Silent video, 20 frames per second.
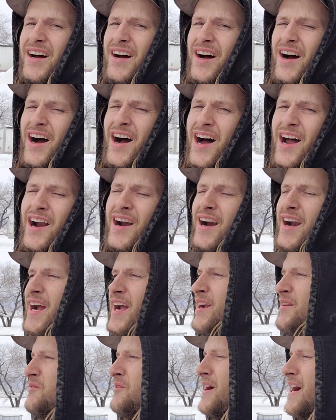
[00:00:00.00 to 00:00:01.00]
All
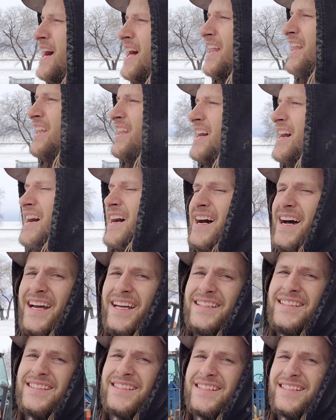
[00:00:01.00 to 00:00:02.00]
right,
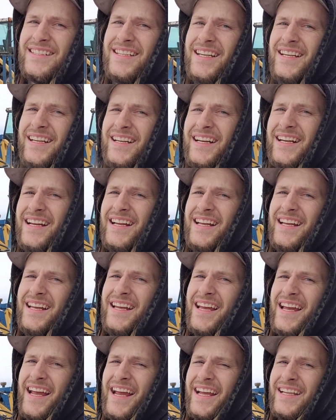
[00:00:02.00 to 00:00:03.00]
well,
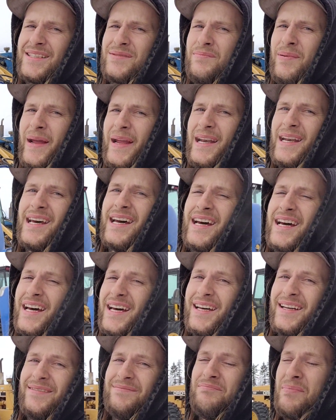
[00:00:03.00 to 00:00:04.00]
it's been
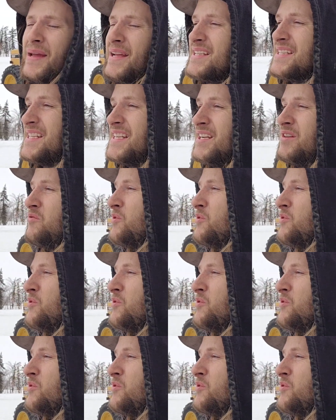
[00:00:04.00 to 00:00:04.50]
a busy